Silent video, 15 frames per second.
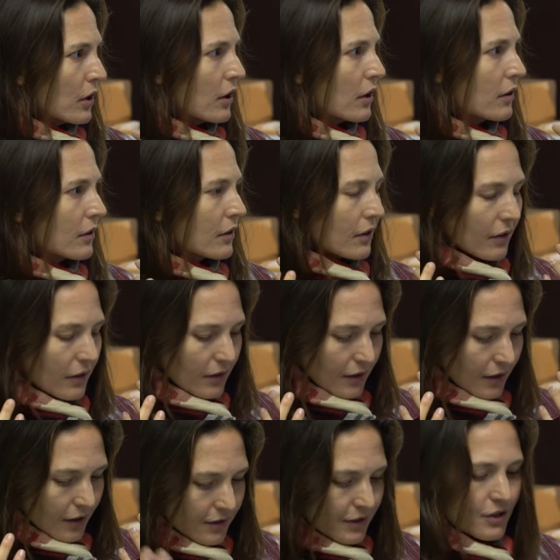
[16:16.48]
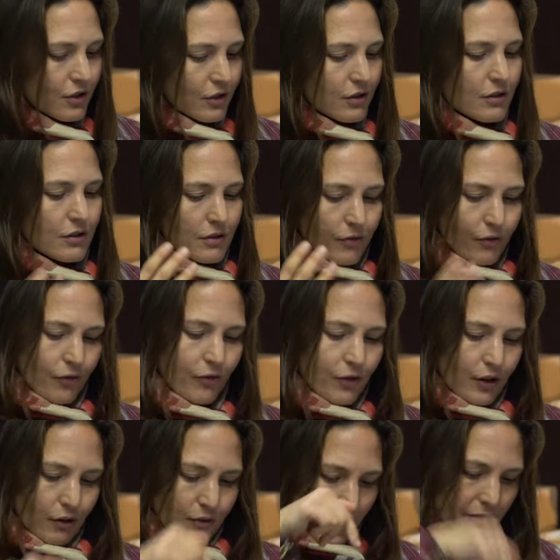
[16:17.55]
are conditioned
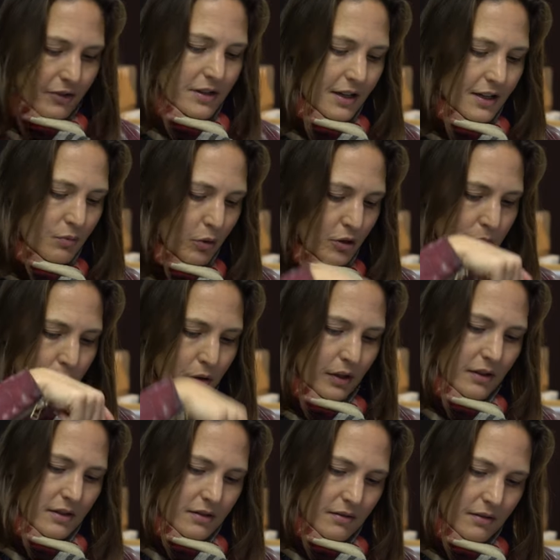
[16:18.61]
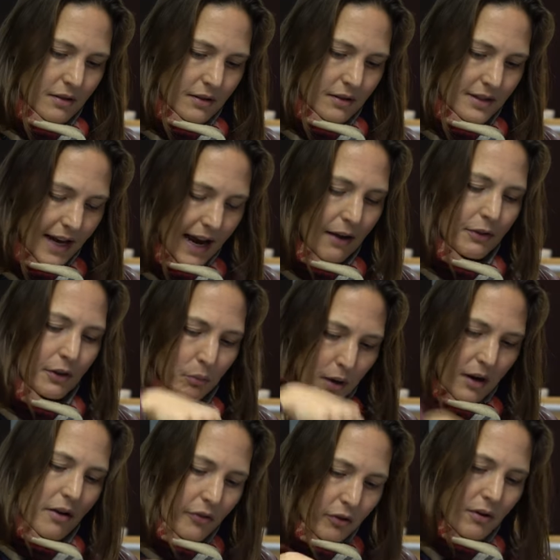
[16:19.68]
that gravity is what's pulling us down, that
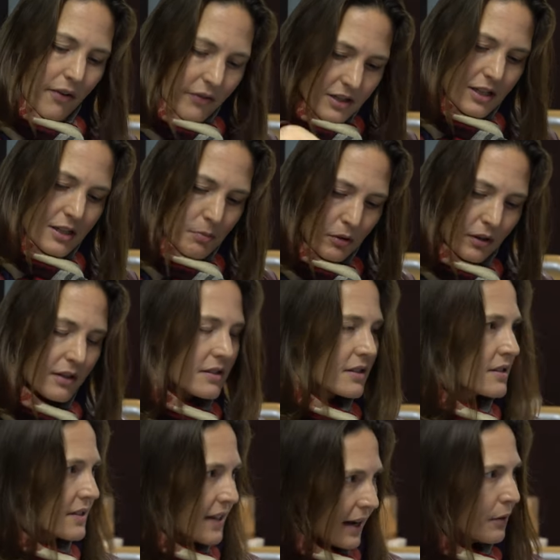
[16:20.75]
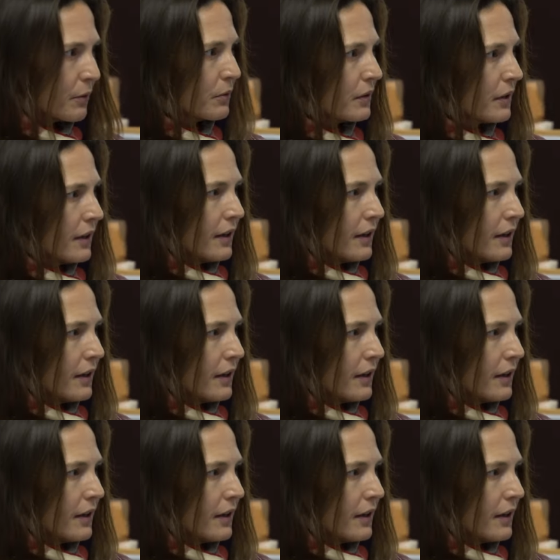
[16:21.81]
wherever gravity is pulling us is down.